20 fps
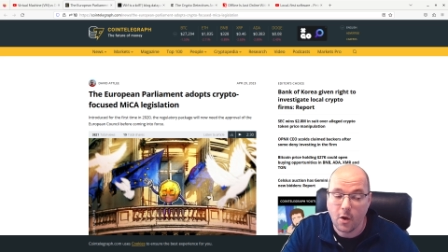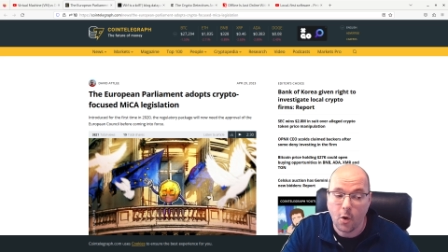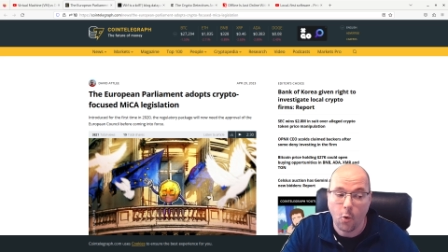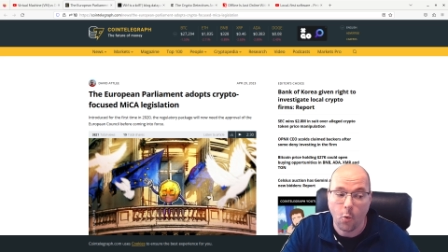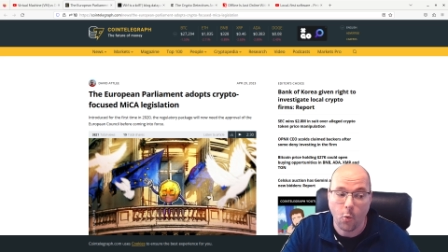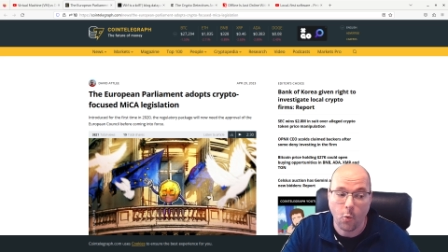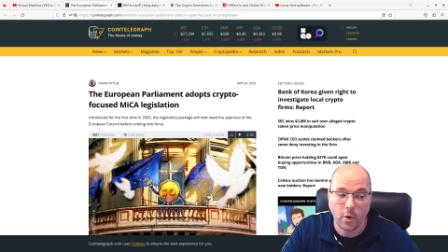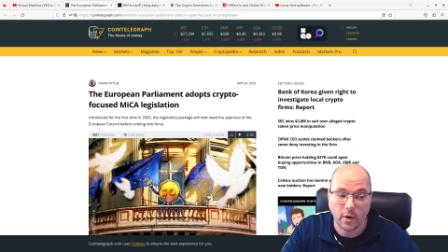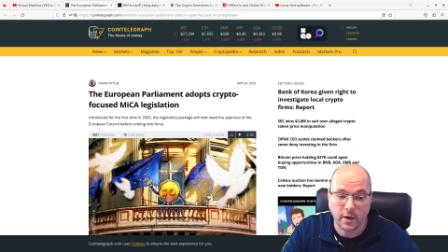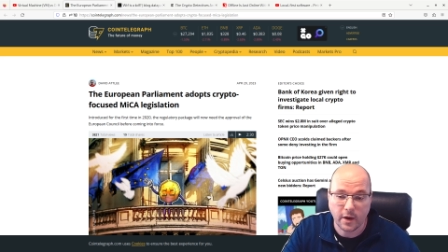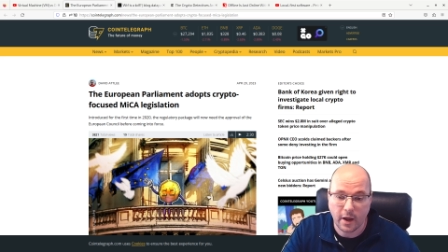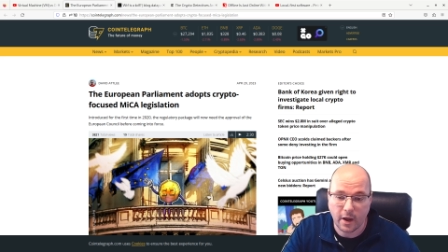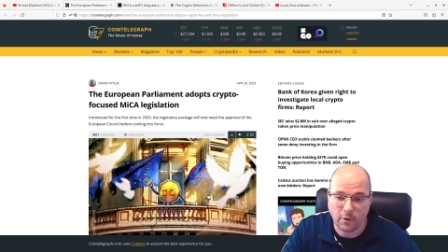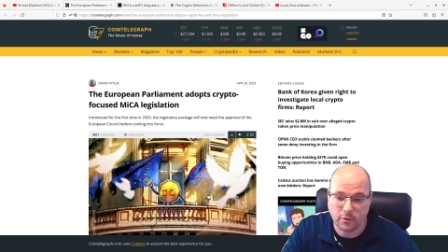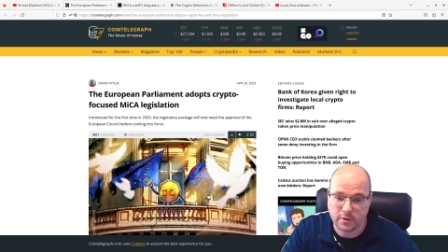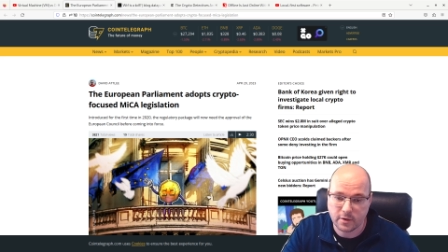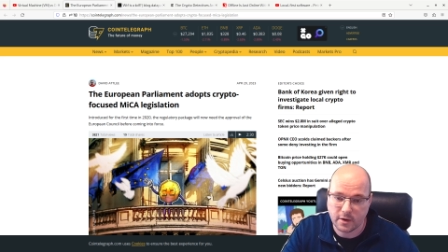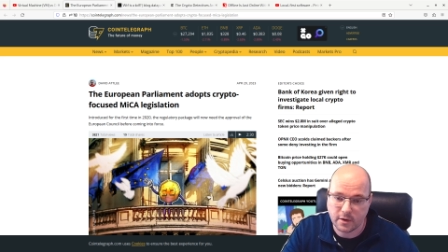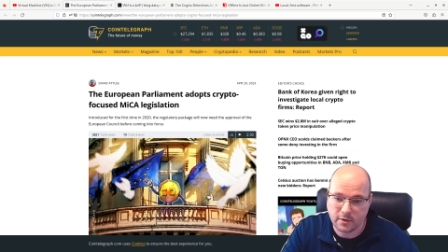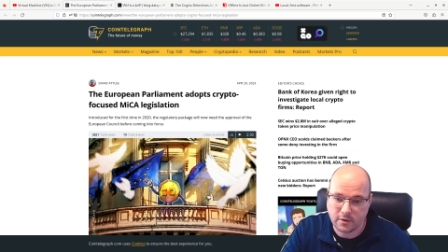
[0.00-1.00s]

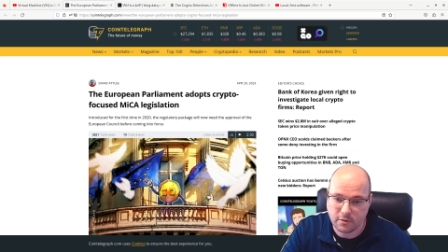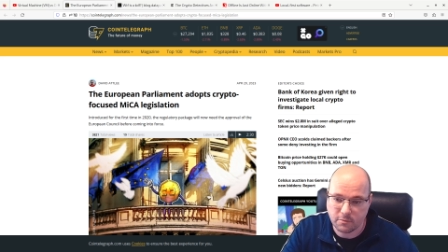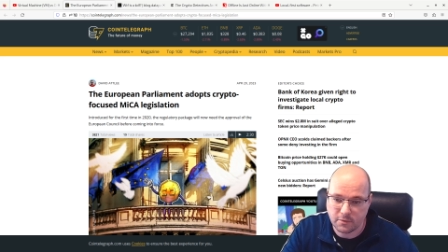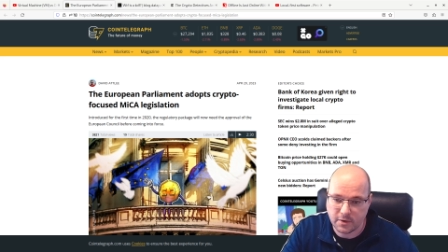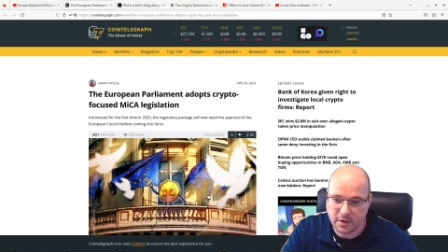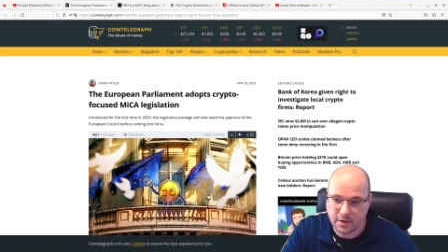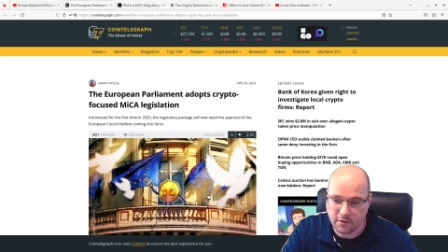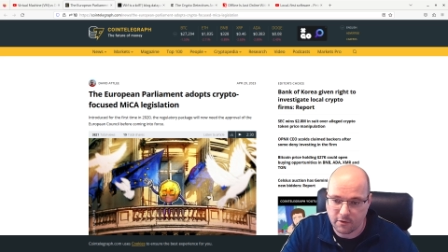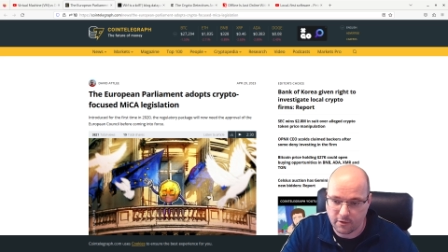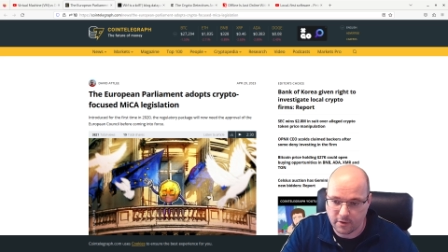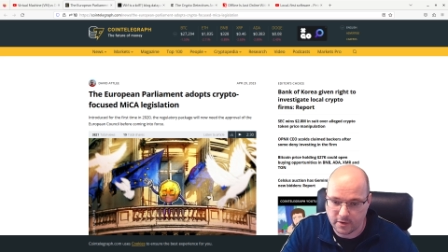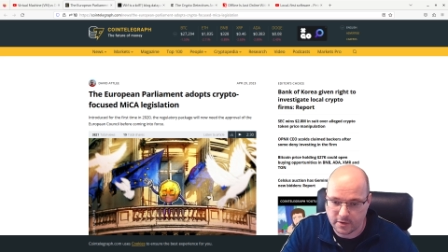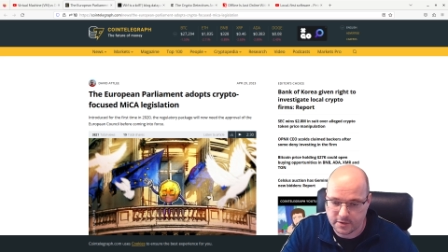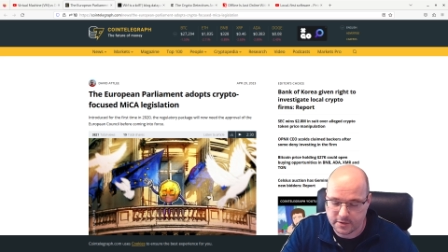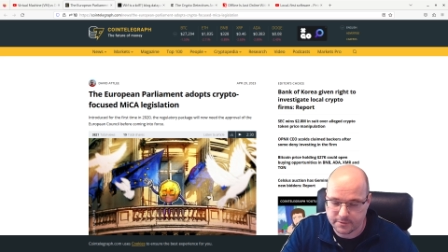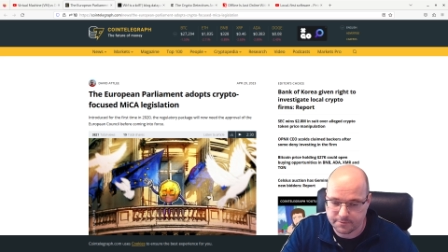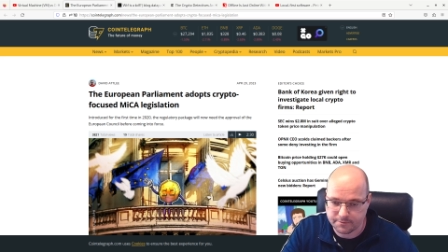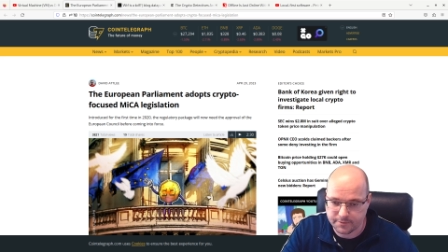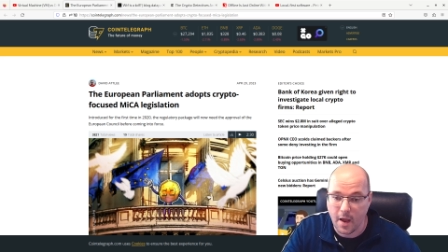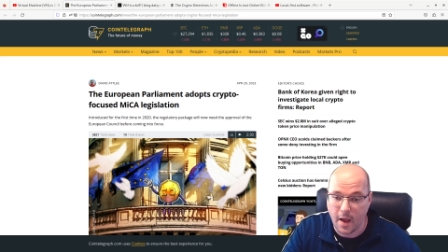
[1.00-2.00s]
without
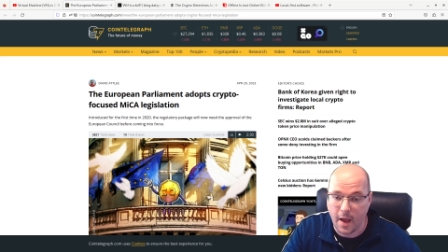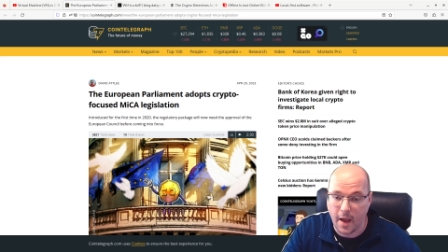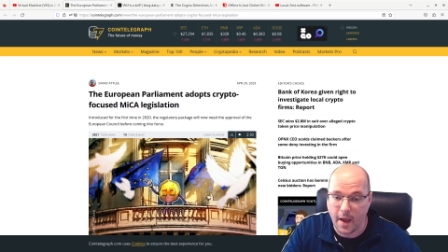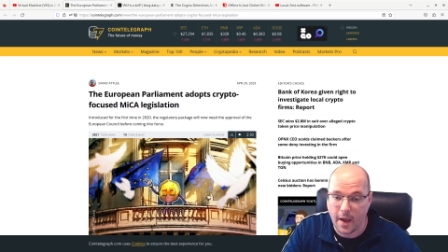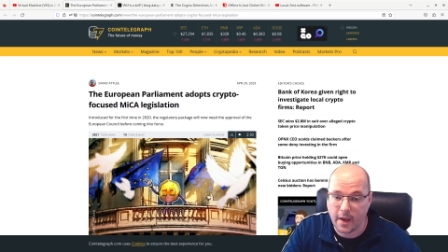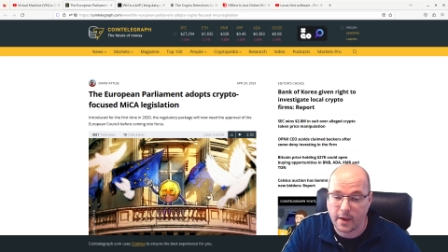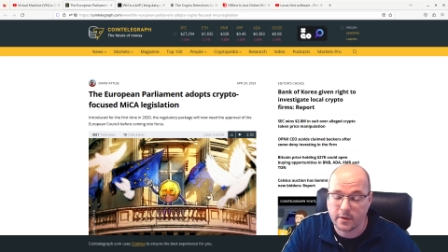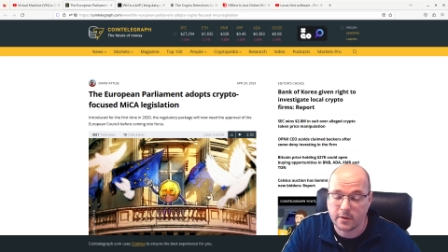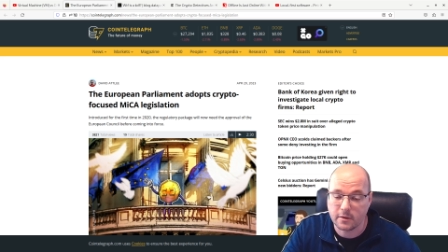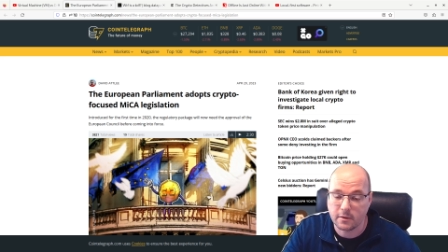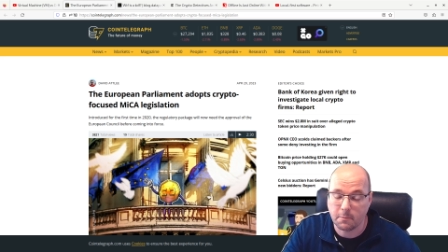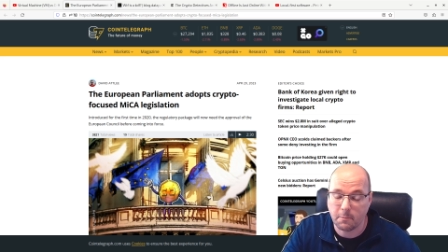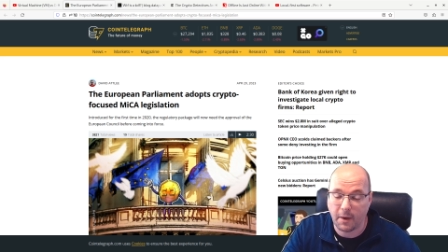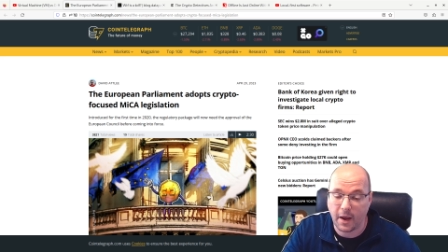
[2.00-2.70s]
intermediaries. And